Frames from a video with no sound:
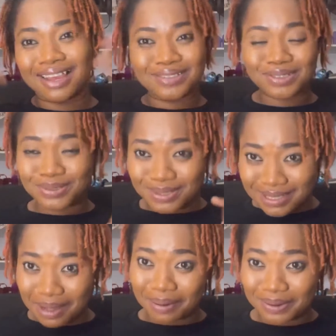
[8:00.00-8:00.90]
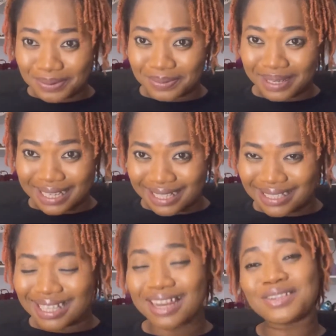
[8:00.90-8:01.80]
also do Insta Balogun
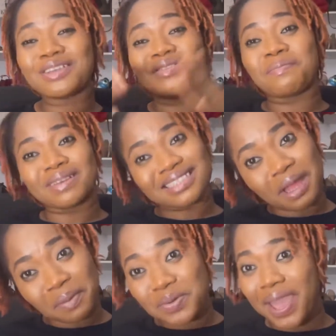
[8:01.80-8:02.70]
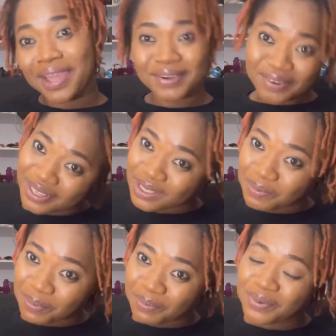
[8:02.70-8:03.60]
Market, and I also have a personal page where I encourage
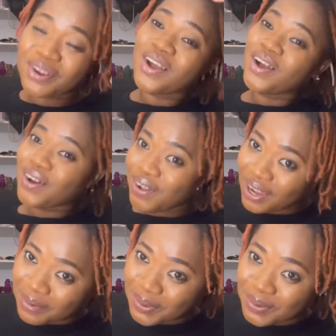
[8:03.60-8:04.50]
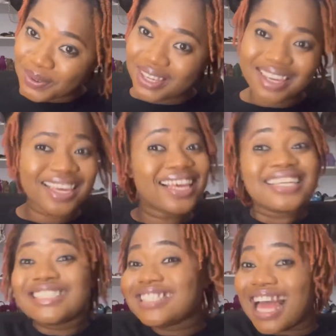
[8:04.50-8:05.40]
people. Olamikuye,
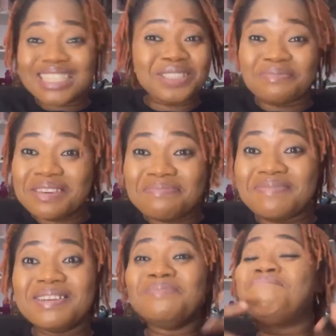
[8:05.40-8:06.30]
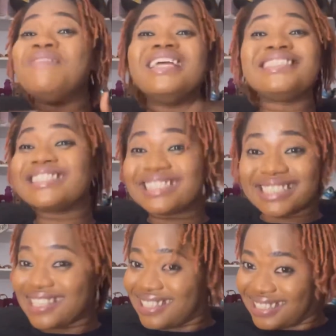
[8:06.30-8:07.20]
that's me being plenty
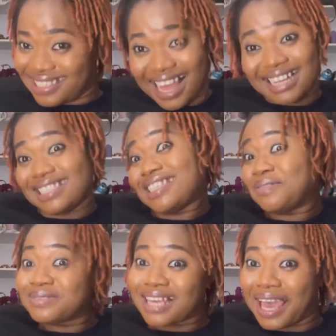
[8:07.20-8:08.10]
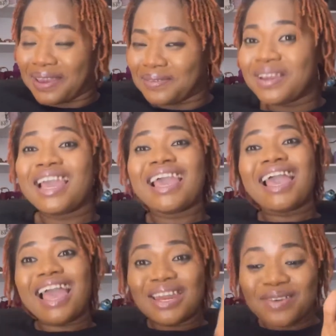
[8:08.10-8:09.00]
things at the same time.
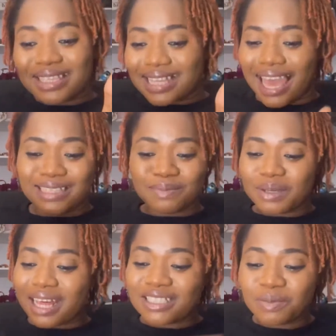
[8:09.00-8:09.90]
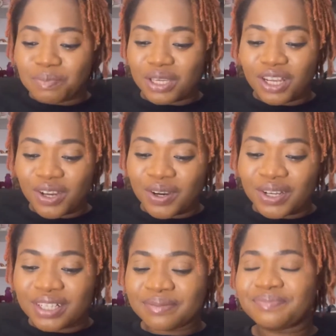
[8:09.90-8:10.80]
Anyways, guys, Bolaji
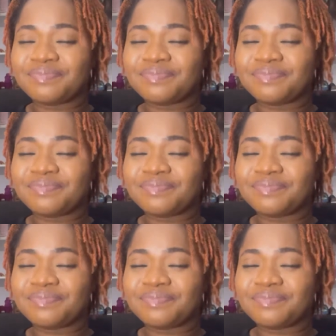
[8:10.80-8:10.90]
Billion.